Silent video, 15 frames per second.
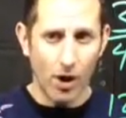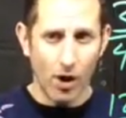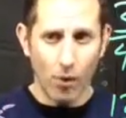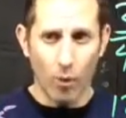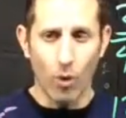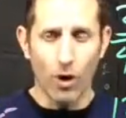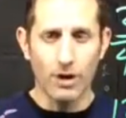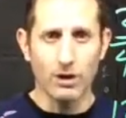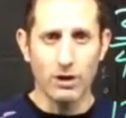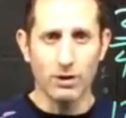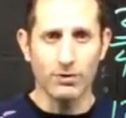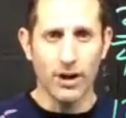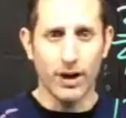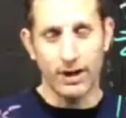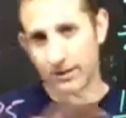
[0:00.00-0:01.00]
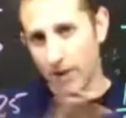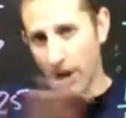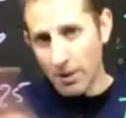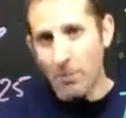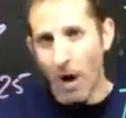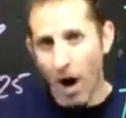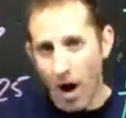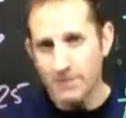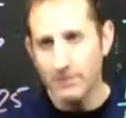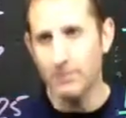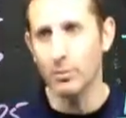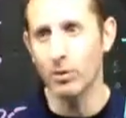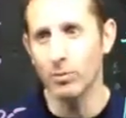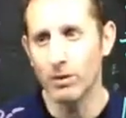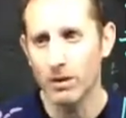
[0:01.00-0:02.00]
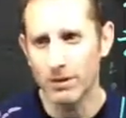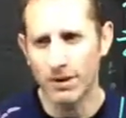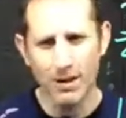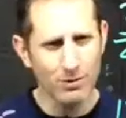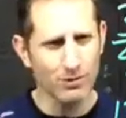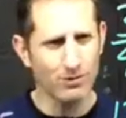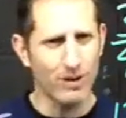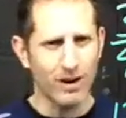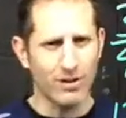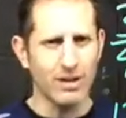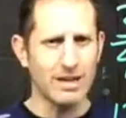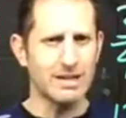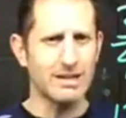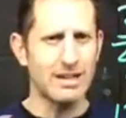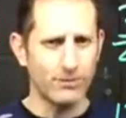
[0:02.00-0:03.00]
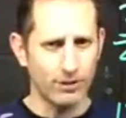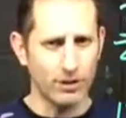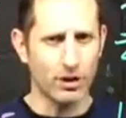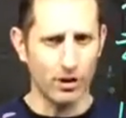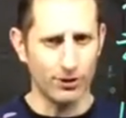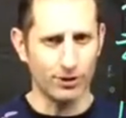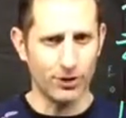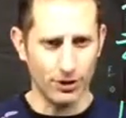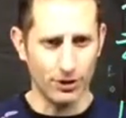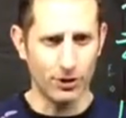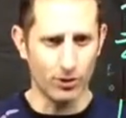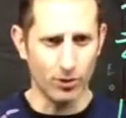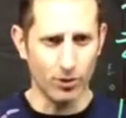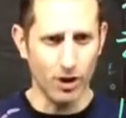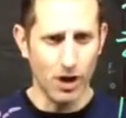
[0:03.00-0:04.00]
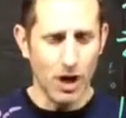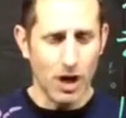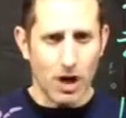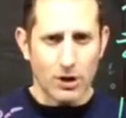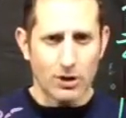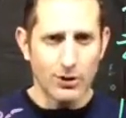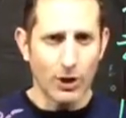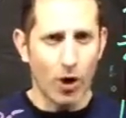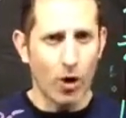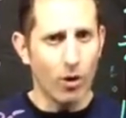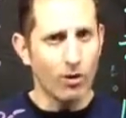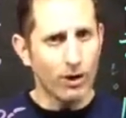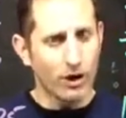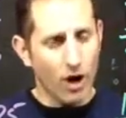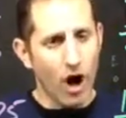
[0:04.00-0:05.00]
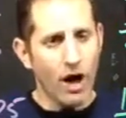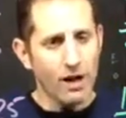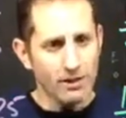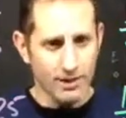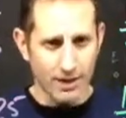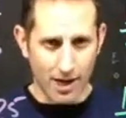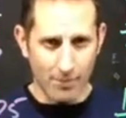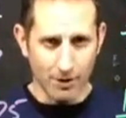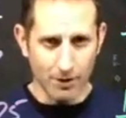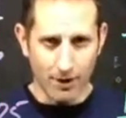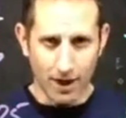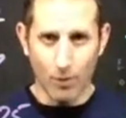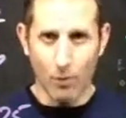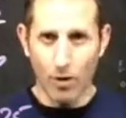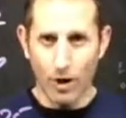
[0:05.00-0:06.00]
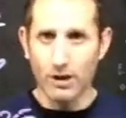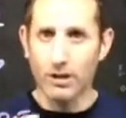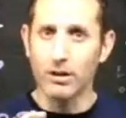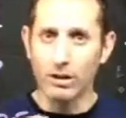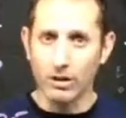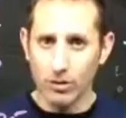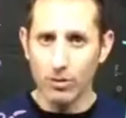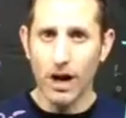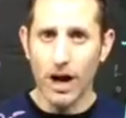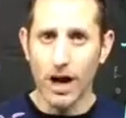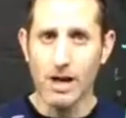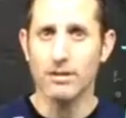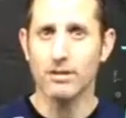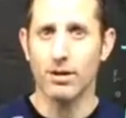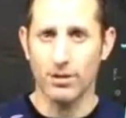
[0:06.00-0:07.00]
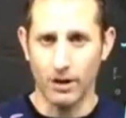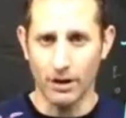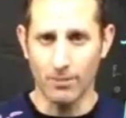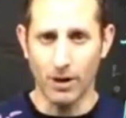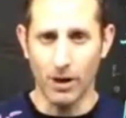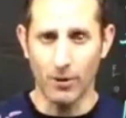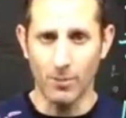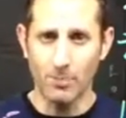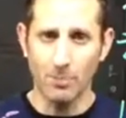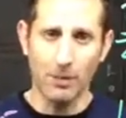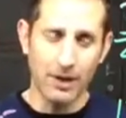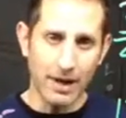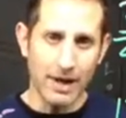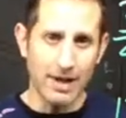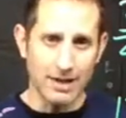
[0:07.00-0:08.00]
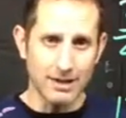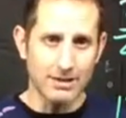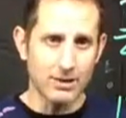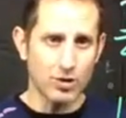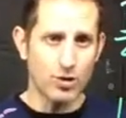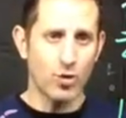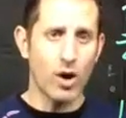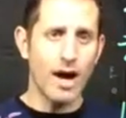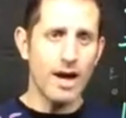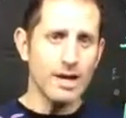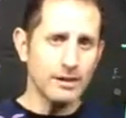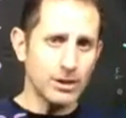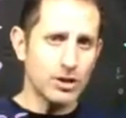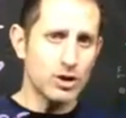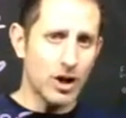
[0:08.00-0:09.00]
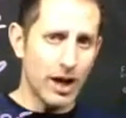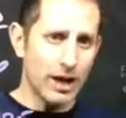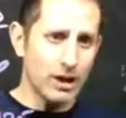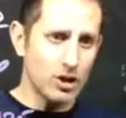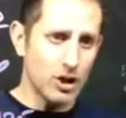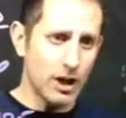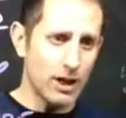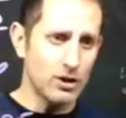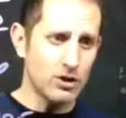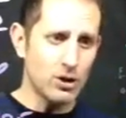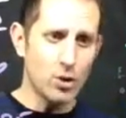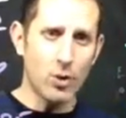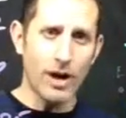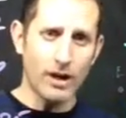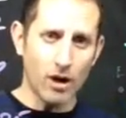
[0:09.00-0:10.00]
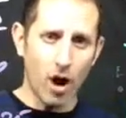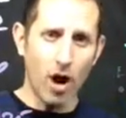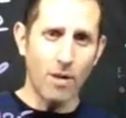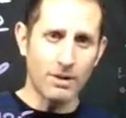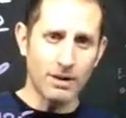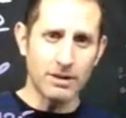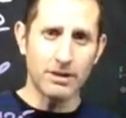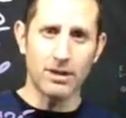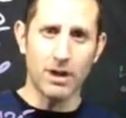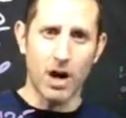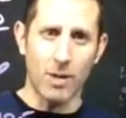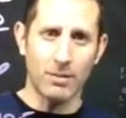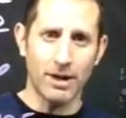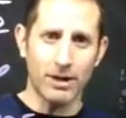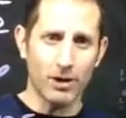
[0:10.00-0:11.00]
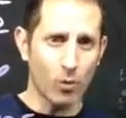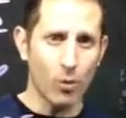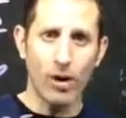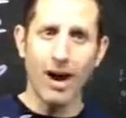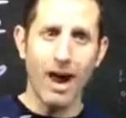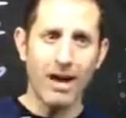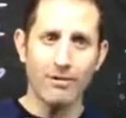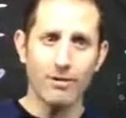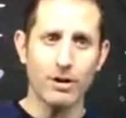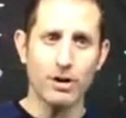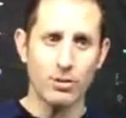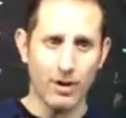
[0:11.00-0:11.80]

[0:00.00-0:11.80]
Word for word: once you've done it. It's not impossible, but it becomes very difficult to do. So the concept that I want you guys to think about is trying to change into a common denominator wherever you